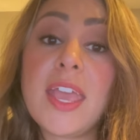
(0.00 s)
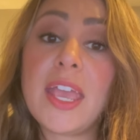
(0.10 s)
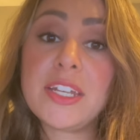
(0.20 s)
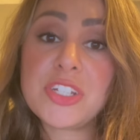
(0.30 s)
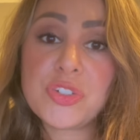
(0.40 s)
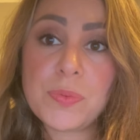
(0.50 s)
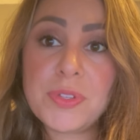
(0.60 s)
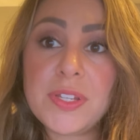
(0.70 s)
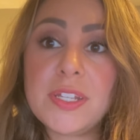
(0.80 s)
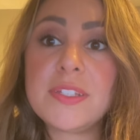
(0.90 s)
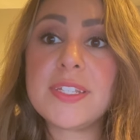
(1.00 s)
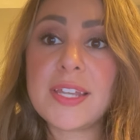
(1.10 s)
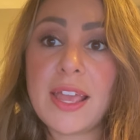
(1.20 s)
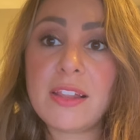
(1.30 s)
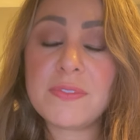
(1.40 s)
a distributed
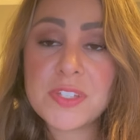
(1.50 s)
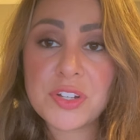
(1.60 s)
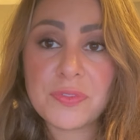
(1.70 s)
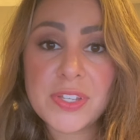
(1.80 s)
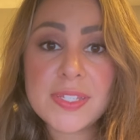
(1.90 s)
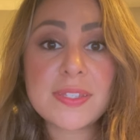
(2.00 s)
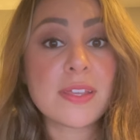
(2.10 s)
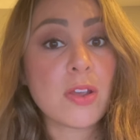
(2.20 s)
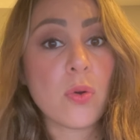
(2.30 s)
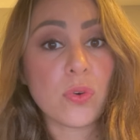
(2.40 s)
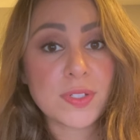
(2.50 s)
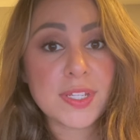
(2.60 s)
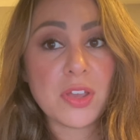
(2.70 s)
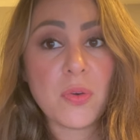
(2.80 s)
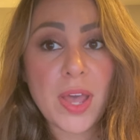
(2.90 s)
denial of service, or
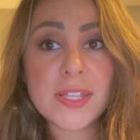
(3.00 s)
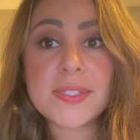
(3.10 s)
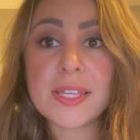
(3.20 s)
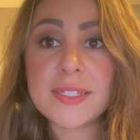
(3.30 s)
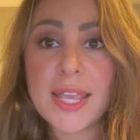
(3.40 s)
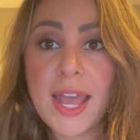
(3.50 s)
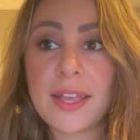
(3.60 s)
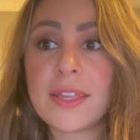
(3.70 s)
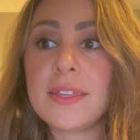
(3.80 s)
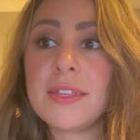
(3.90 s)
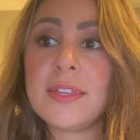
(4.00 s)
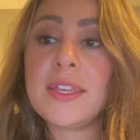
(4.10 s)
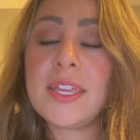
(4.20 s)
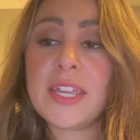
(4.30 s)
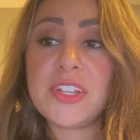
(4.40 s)
DOS, attack,
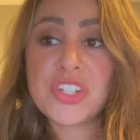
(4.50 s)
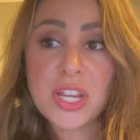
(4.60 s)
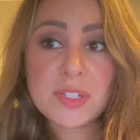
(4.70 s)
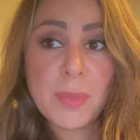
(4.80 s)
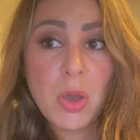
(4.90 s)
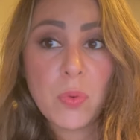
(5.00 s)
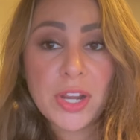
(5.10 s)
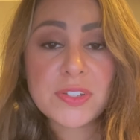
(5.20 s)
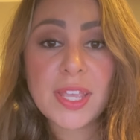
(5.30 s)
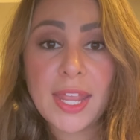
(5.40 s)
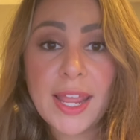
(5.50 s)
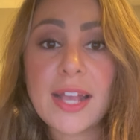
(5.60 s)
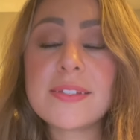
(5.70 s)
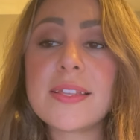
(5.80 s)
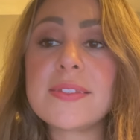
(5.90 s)
inject malware to gain
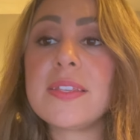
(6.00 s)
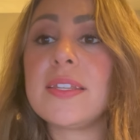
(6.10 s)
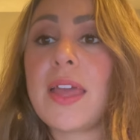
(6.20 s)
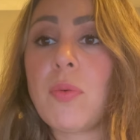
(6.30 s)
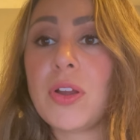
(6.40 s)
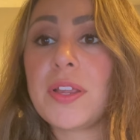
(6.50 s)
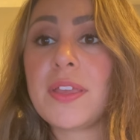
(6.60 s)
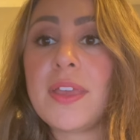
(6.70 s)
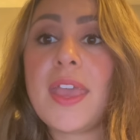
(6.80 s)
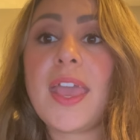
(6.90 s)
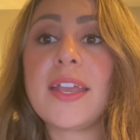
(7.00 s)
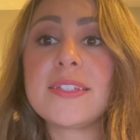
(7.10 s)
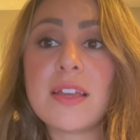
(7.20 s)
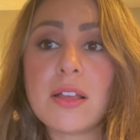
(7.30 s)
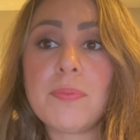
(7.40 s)
access to the network, and
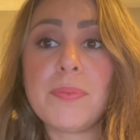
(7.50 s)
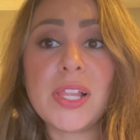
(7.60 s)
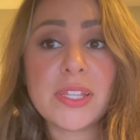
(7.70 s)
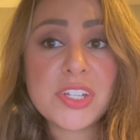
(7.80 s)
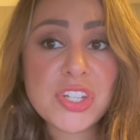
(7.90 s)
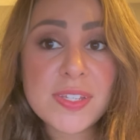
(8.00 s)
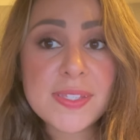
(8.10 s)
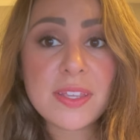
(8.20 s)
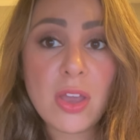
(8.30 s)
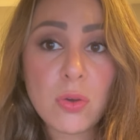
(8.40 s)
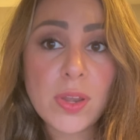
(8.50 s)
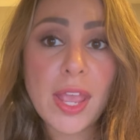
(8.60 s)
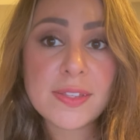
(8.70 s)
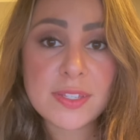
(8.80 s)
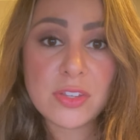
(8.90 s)
conduct malicious code
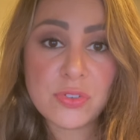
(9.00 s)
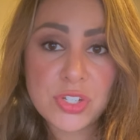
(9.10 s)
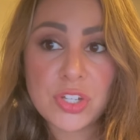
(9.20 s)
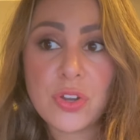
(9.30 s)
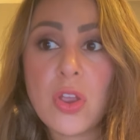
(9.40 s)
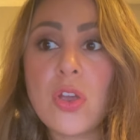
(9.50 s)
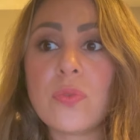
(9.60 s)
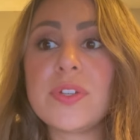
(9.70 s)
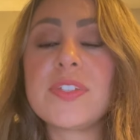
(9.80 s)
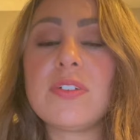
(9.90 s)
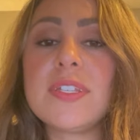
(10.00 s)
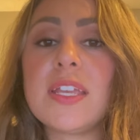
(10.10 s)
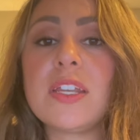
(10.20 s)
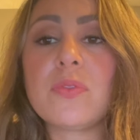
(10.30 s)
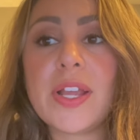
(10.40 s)
execution, resulting
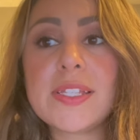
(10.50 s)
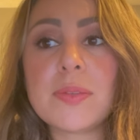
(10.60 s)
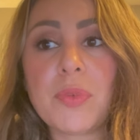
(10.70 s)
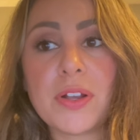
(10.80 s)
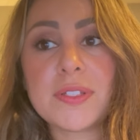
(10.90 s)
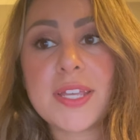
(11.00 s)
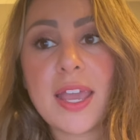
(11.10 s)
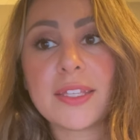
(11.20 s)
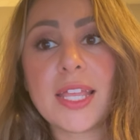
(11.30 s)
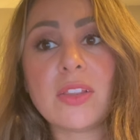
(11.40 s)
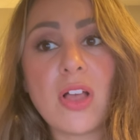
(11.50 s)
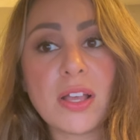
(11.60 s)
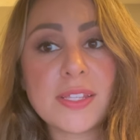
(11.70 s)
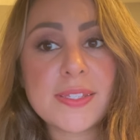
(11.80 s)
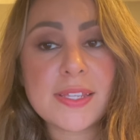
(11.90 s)
in a ransomware attack that
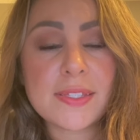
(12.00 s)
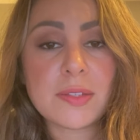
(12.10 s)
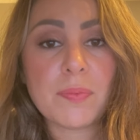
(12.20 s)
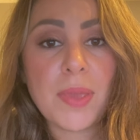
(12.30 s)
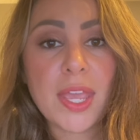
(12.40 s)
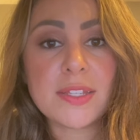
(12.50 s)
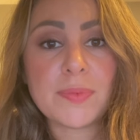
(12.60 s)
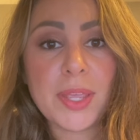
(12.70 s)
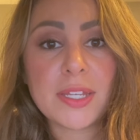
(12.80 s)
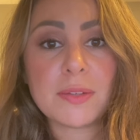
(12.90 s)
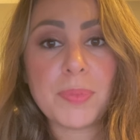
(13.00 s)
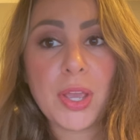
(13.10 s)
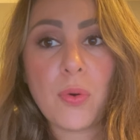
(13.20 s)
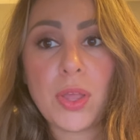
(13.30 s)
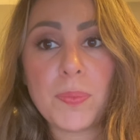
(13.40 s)
locked the system and demanded
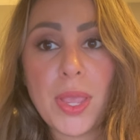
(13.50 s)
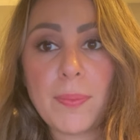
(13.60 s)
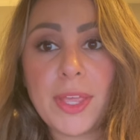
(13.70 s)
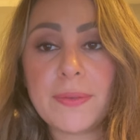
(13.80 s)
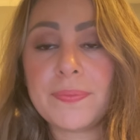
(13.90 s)
Bitcoin payment.